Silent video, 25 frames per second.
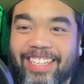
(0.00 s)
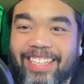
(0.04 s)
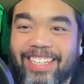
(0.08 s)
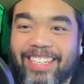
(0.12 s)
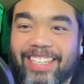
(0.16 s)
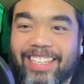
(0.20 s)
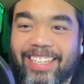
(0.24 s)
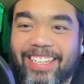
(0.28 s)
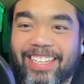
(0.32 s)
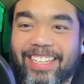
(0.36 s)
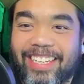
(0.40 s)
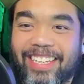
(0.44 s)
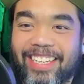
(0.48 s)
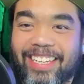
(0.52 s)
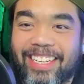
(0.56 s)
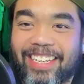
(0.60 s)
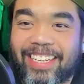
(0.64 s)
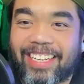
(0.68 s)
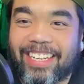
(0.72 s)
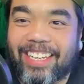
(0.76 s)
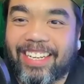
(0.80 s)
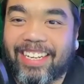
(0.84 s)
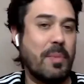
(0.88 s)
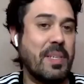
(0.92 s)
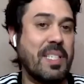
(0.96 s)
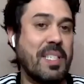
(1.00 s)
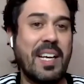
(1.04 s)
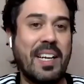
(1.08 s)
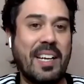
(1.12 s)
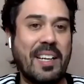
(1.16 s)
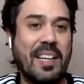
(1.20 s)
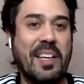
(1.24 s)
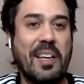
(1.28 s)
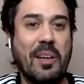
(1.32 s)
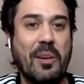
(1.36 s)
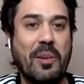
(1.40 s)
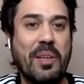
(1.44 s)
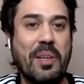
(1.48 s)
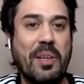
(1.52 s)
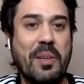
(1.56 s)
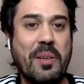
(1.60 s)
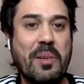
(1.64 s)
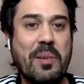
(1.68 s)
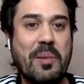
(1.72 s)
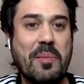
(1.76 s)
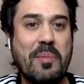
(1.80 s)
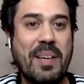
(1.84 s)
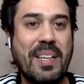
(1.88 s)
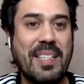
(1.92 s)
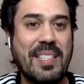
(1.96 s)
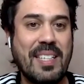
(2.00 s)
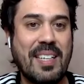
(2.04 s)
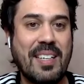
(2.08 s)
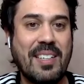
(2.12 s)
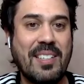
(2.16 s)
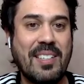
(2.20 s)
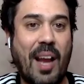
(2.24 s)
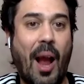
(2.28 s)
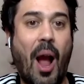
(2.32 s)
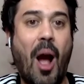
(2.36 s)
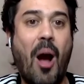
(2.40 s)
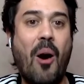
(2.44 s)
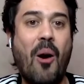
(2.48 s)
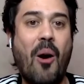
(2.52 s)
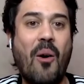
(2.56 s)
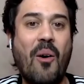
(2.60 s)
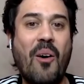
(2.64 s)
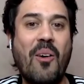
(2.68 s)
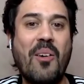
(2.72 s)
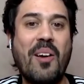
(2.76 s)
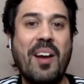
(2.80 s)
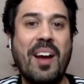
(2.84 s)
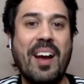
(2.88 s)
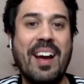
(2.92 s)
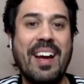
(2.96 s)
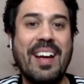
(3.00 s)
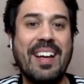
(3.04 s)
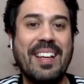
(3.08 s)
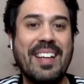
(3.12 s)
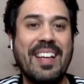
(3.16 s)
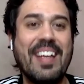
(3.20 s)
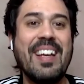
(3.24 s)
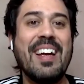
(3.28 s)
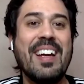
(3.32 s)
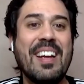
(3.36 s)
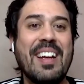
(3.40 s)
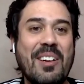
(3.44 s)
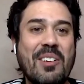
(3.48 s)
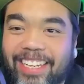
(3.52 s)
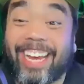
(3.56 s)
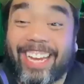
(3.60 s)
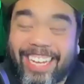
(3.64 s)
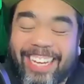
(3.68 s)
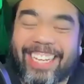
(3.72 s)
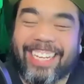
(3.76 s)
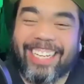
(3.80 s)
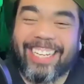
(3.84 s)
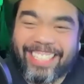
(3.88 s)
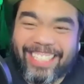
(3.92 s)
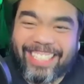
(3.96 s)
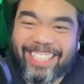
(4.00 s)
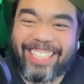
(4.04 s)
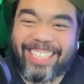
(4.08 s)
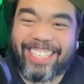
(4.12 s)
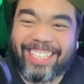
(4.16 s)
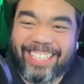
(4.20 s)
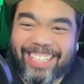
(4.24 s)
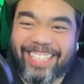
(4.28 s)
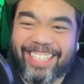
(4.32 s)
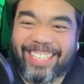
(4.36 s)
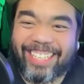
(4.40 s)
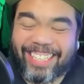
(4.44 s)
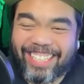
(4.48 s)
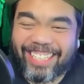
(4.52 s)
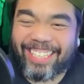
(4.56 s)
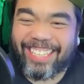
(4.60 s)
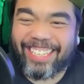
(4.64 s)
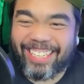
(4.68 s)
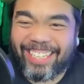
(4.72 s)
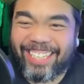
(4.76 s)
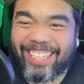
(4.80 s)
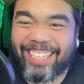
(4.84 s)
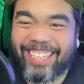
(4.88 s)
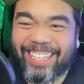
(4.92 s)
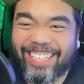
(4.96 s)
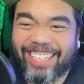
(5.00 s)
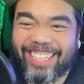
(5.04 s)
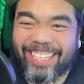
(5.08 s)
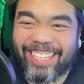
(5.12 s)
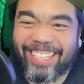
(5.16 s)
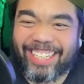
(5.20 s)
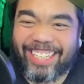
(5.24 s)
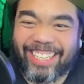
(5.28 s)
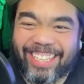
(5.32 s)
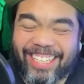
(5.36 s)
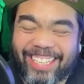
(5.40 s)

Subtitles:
You were thankful for enemies that could kill you, basically. It's like, oh, yeah. Okay. Here's something, this I could deal with.